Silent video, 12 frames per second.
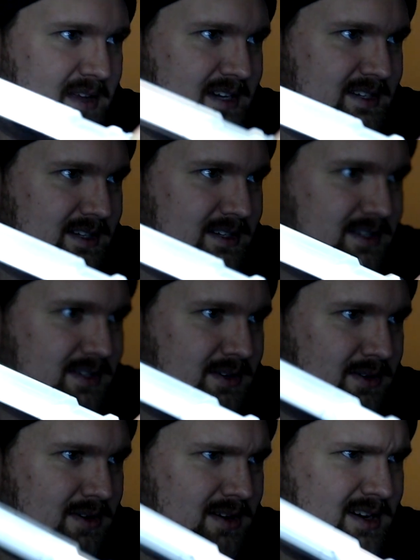a
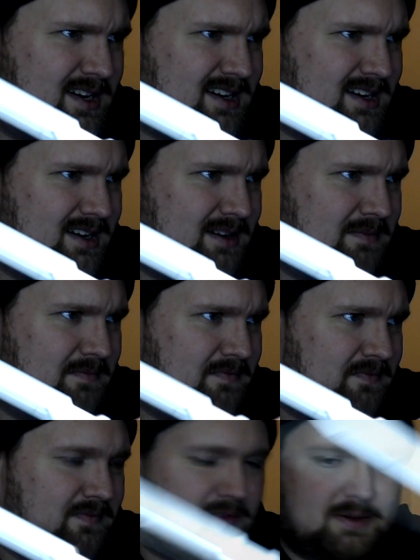sword.
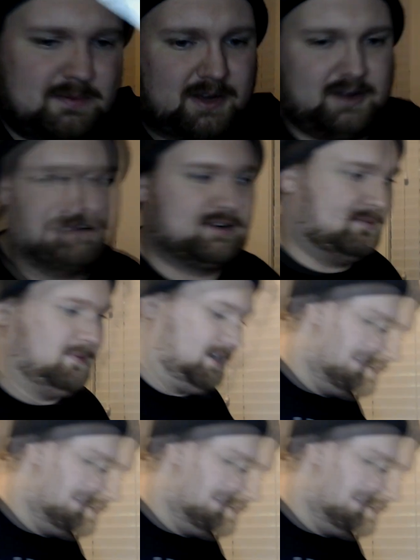Come on here, come on.